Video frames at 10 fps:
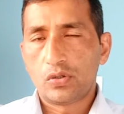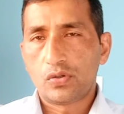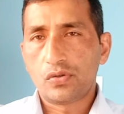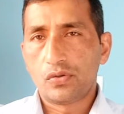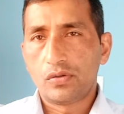
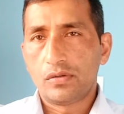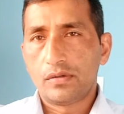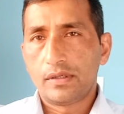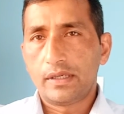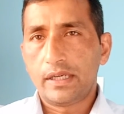So
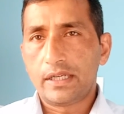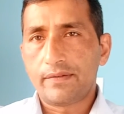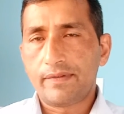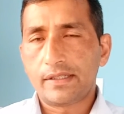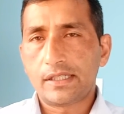
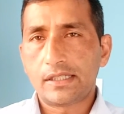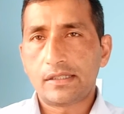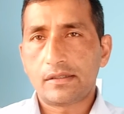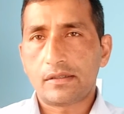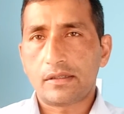interface
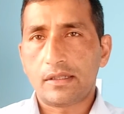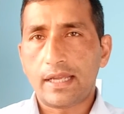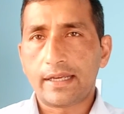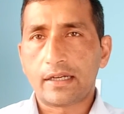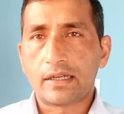is
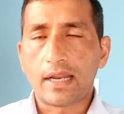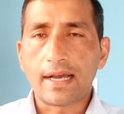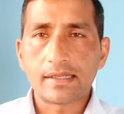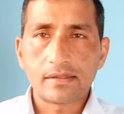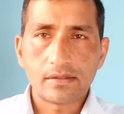like a
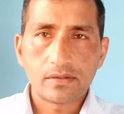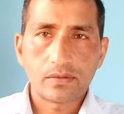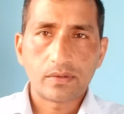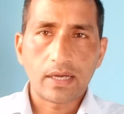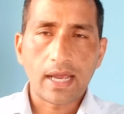class,
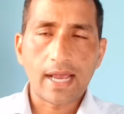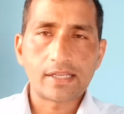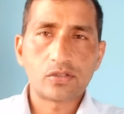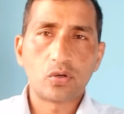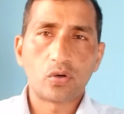
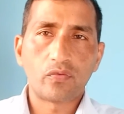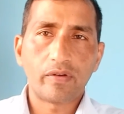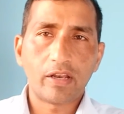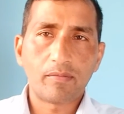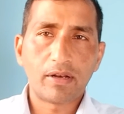has got
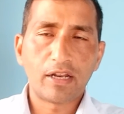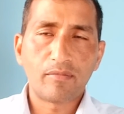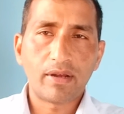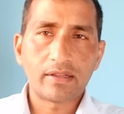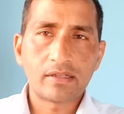variable
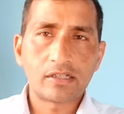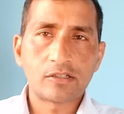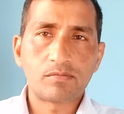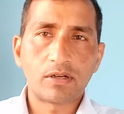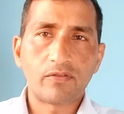and
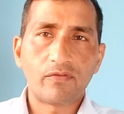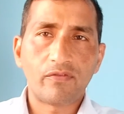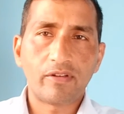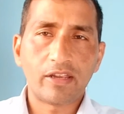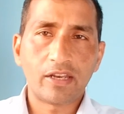methods, but
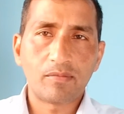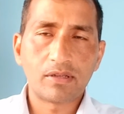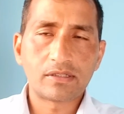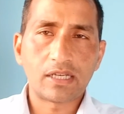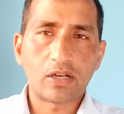
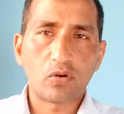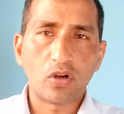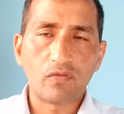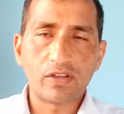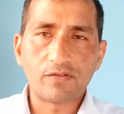variables are
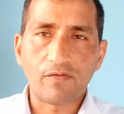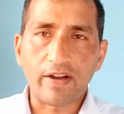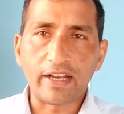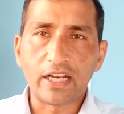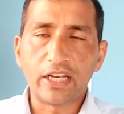always
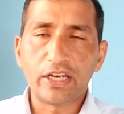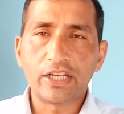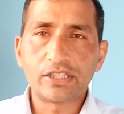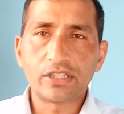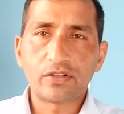final in
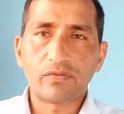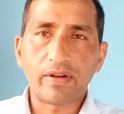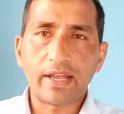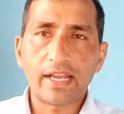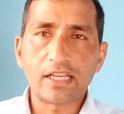nature,
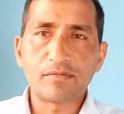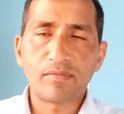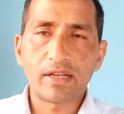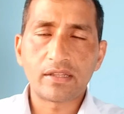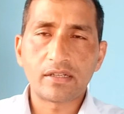whereas
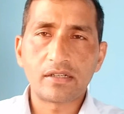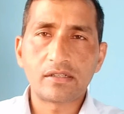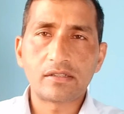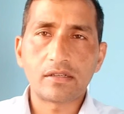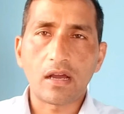
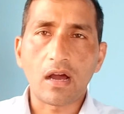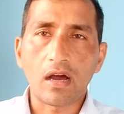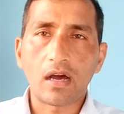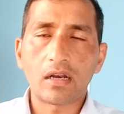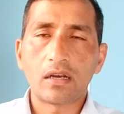methods
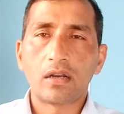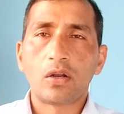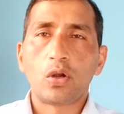are